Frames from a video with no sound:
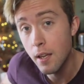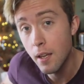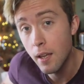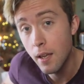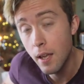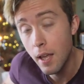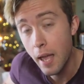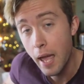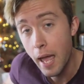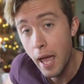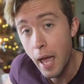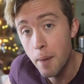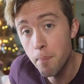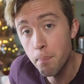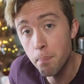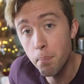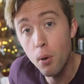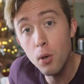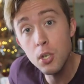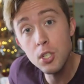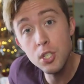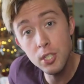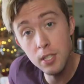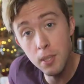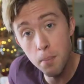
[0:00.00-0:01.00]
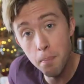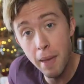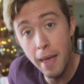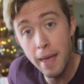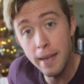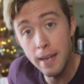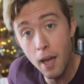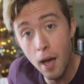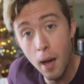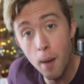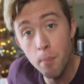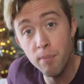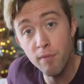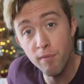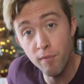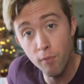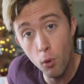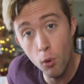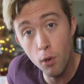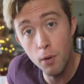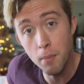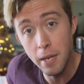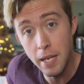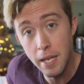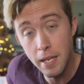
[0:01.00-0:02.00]
and push the bend up
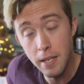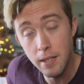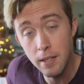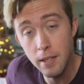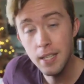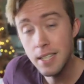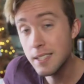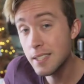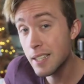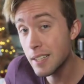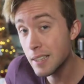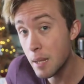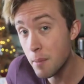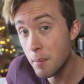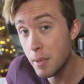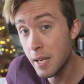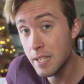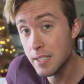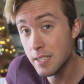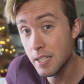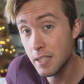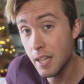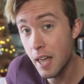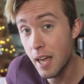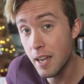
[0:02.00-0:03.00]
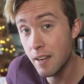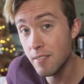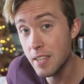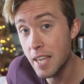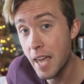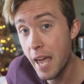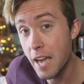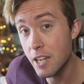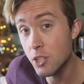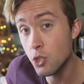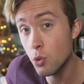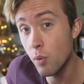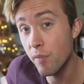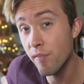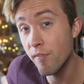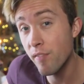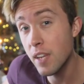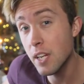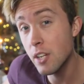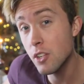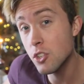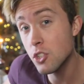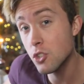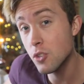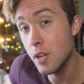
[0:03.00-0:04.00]
for me. This eliminates a lot of the actual
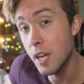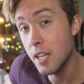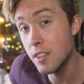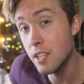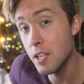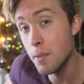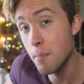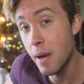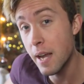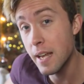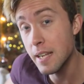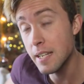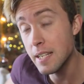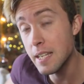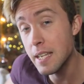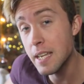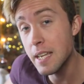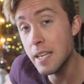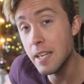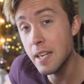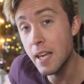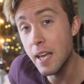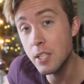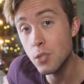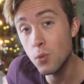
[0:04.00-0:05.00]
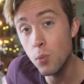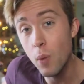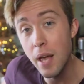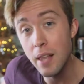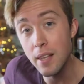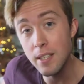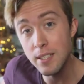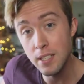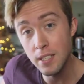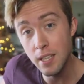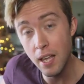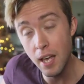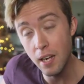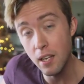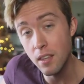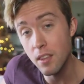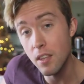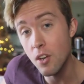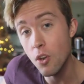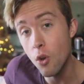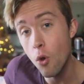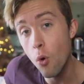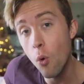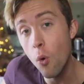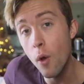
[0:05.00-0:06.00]
finger strength you might need, as well as a lot of
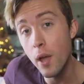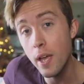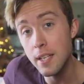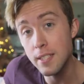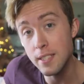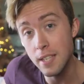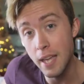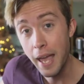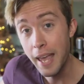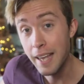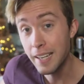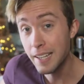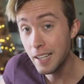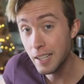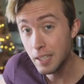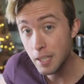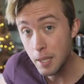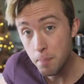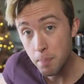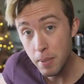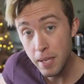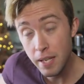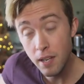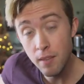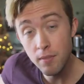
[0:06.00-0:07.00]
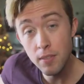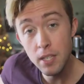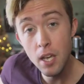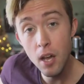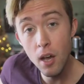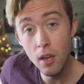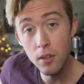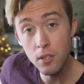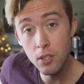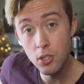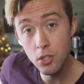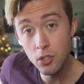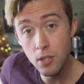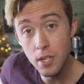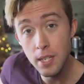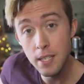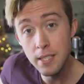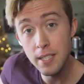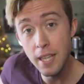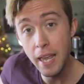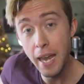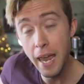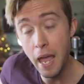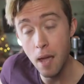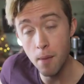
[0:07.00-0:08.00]
the noise and clipping of the other
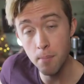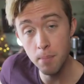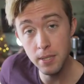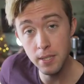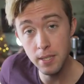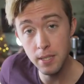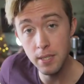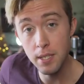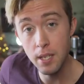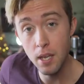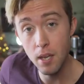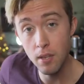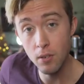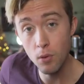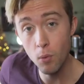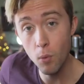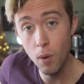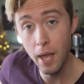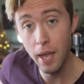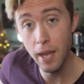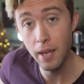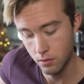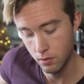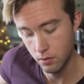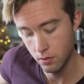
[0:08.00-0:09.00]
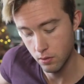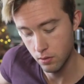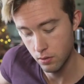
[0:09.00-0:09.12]
strings that happens in the other way.